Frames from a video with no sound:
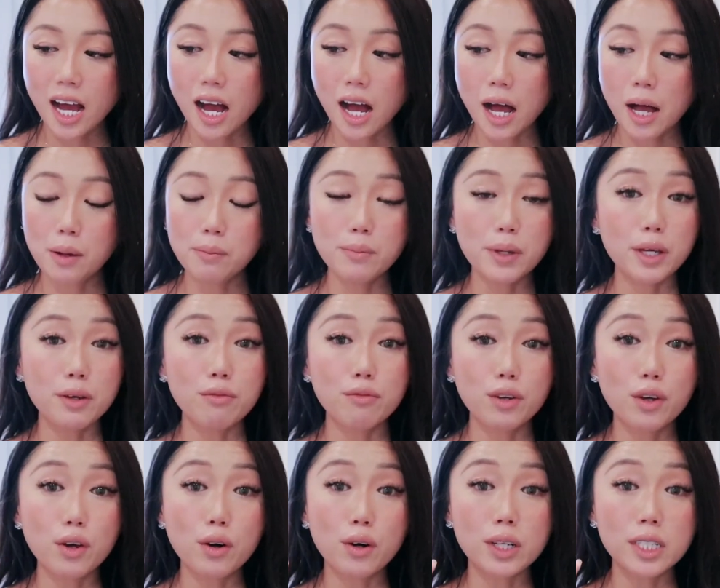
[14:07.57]

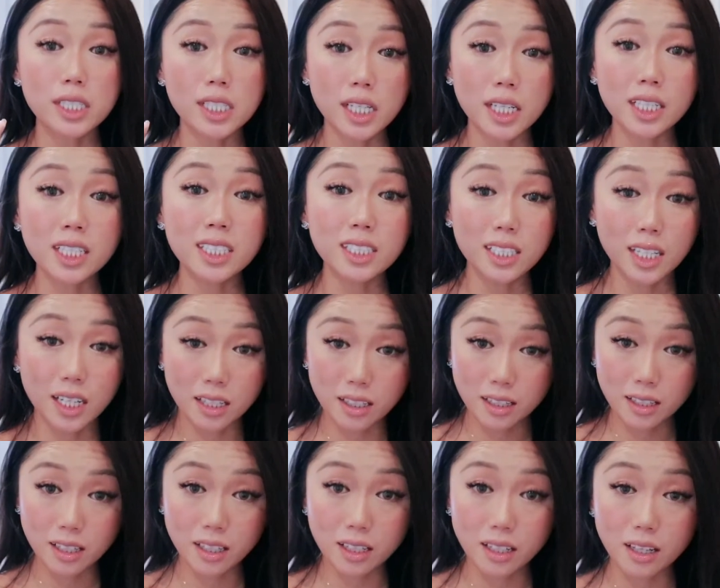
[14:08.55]
If your skin is
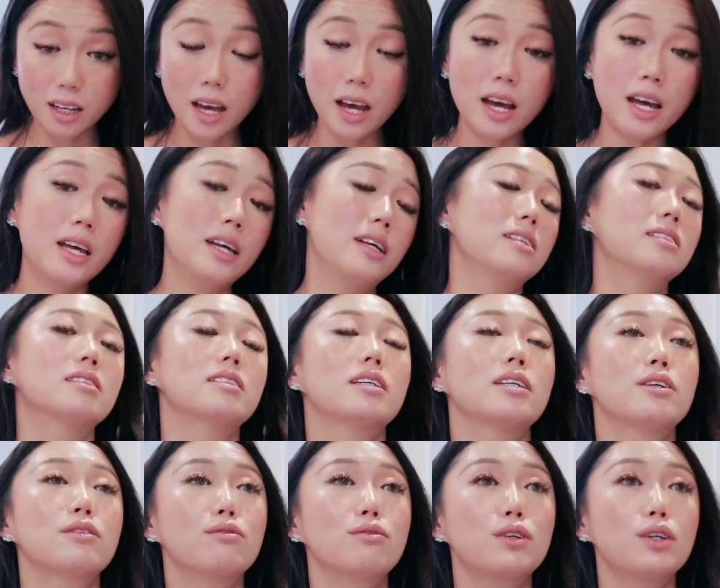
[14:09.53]
healthy, and
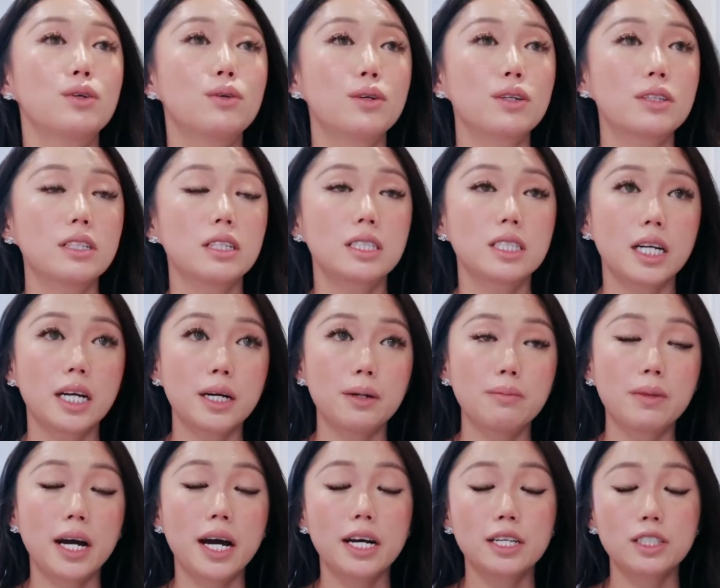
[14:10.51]
if you are the
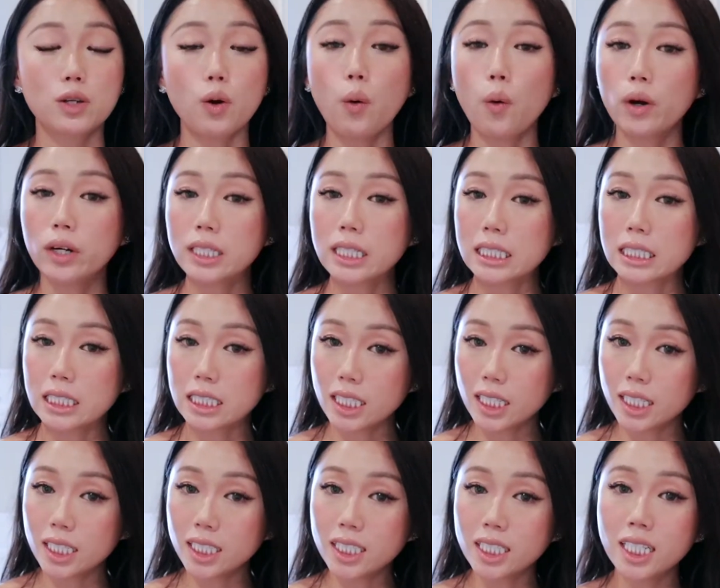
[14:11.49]
type that has oily
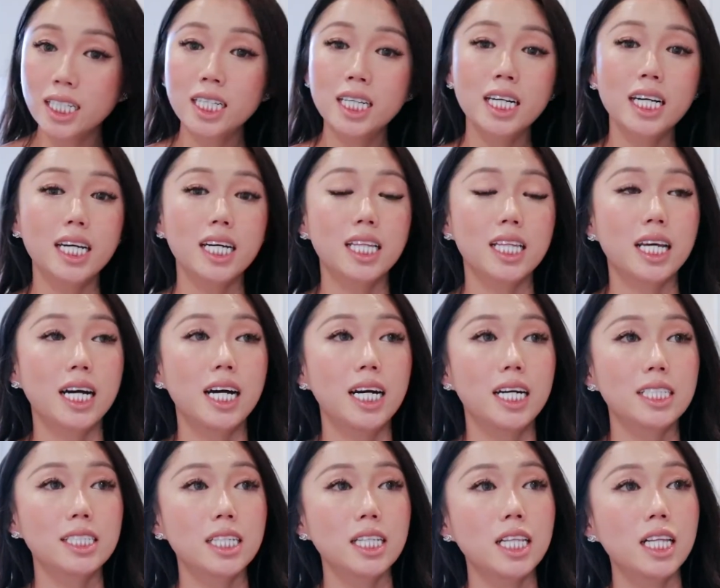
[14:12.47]
skin and that
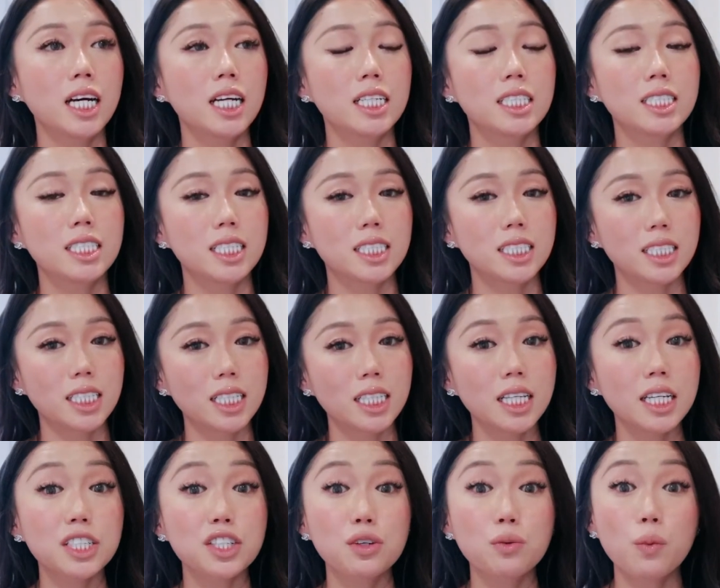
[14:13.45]
has a lot of dead skin
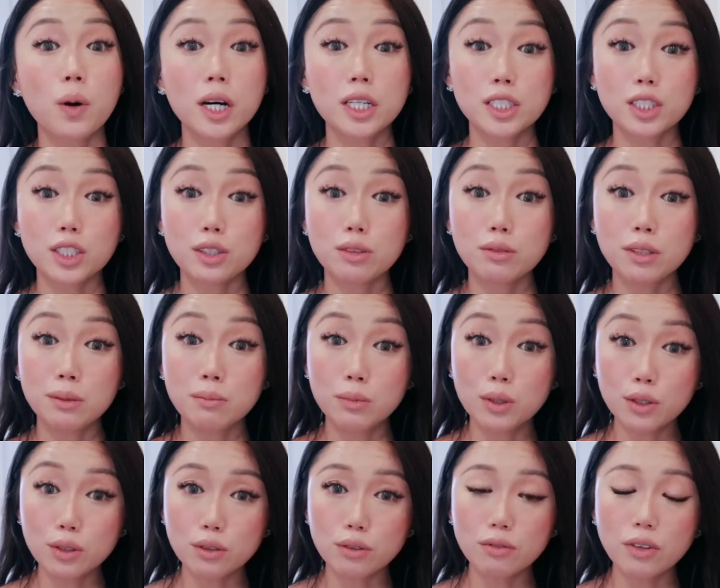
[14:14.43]
that you want to
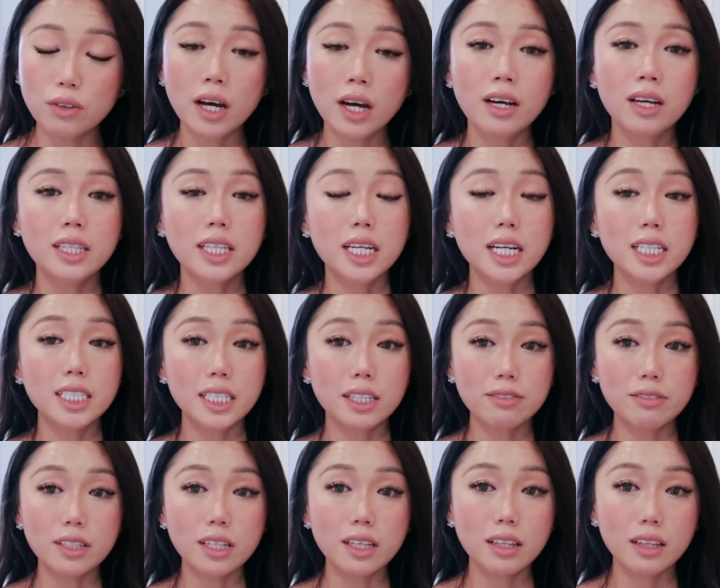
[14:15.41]
remove, then I
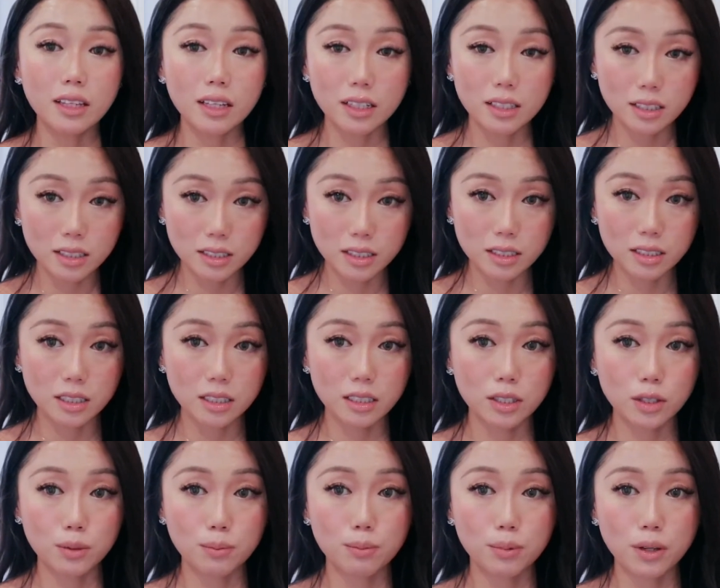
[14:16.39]
definitely think this is a
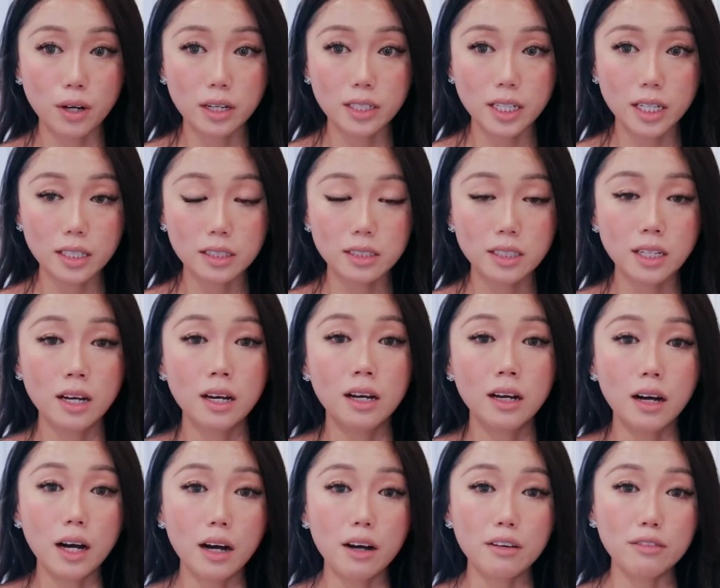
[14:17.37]
good product.
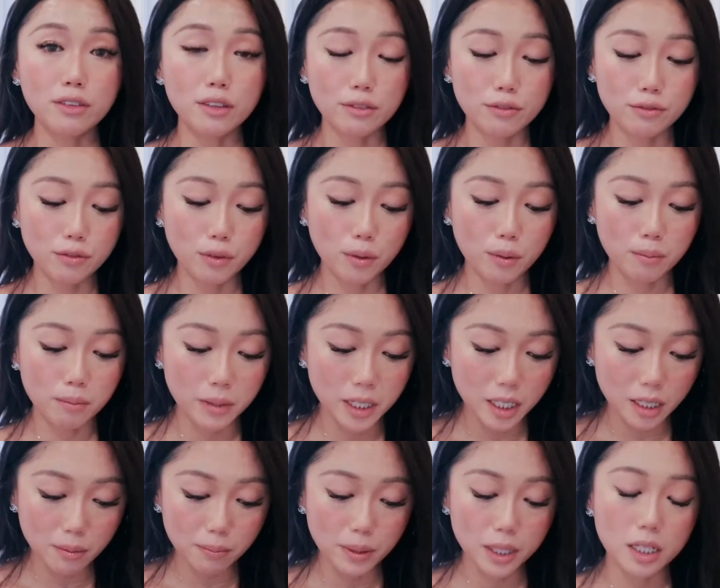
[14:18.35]
However, for
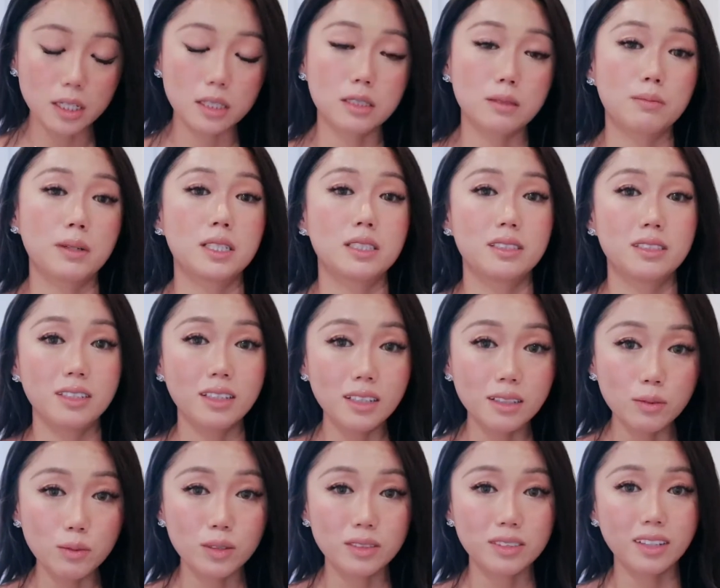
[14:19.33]
me, because my
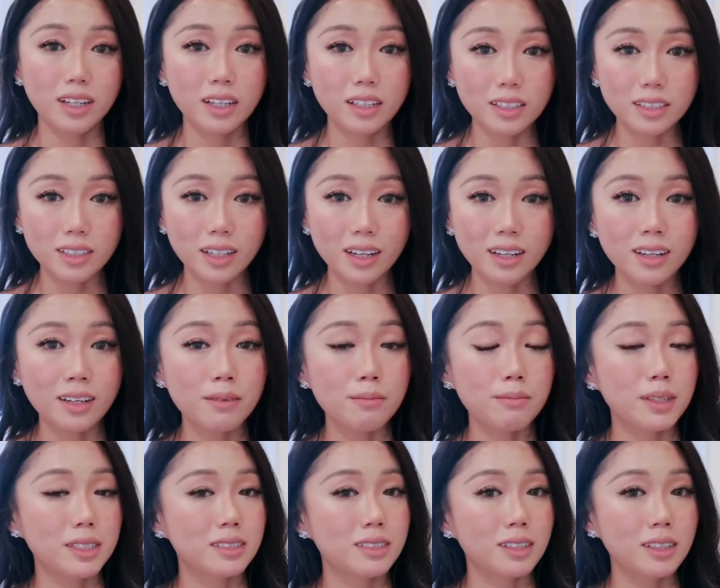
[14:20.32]
skin was irritated,
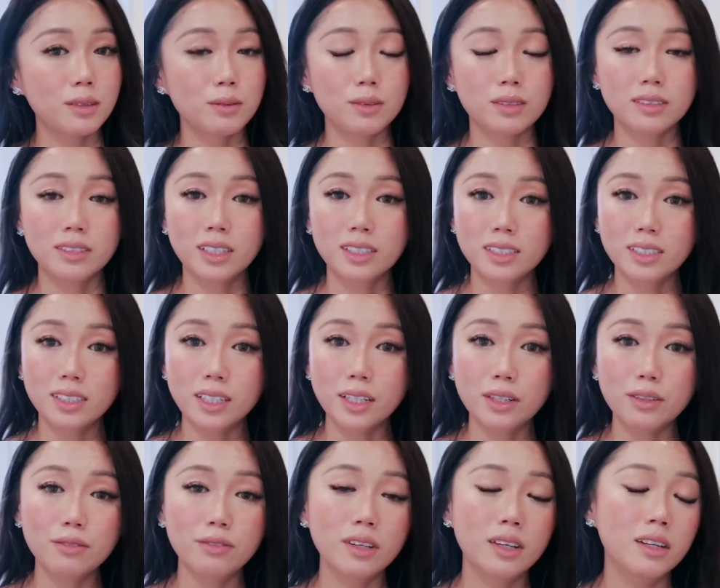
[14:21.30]
my skin was
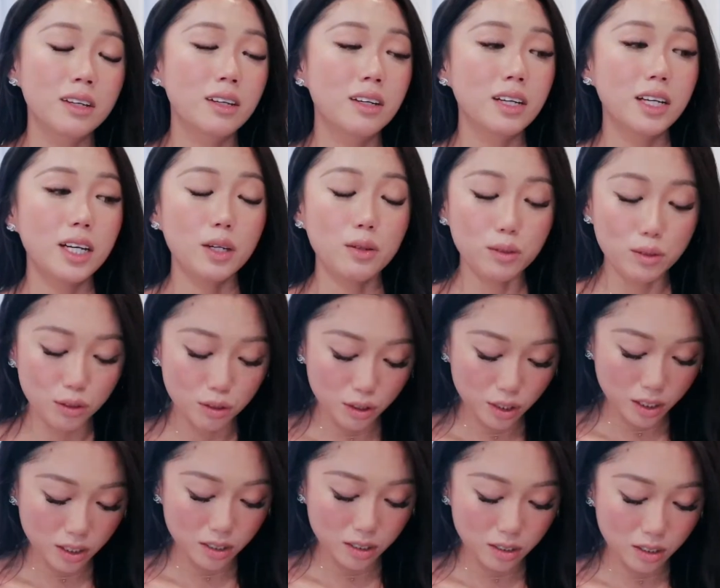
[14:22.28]
sensitive, it was
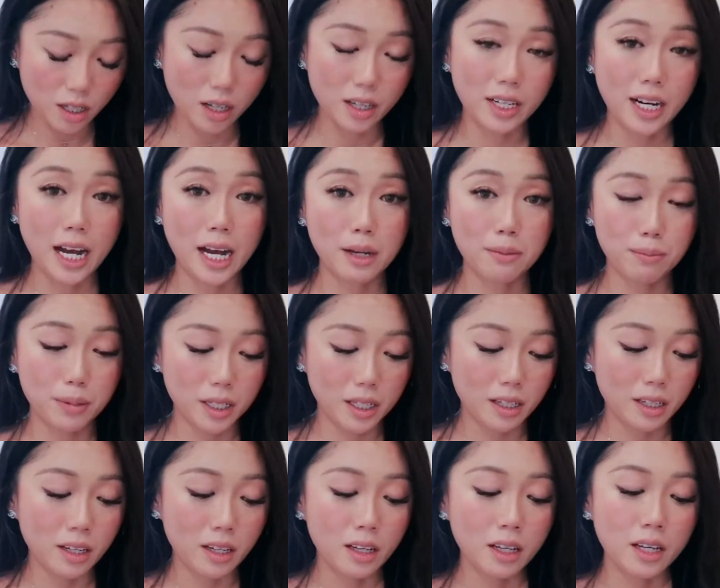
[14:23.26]
just not
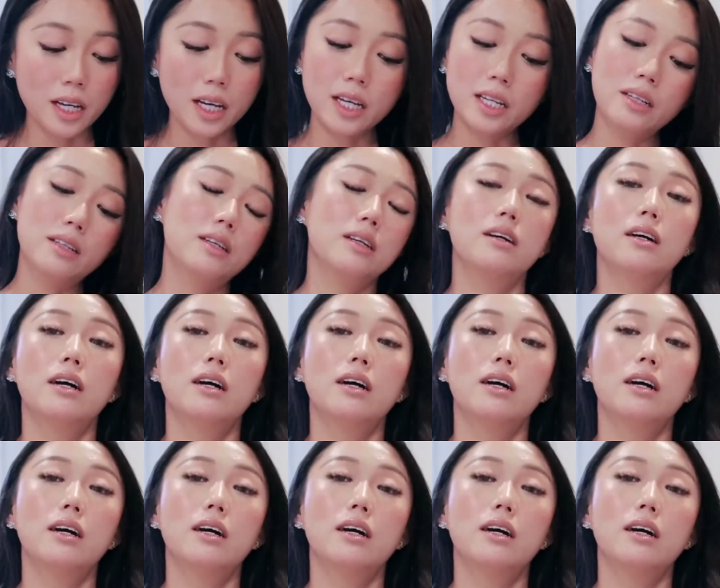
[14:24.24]
happy. And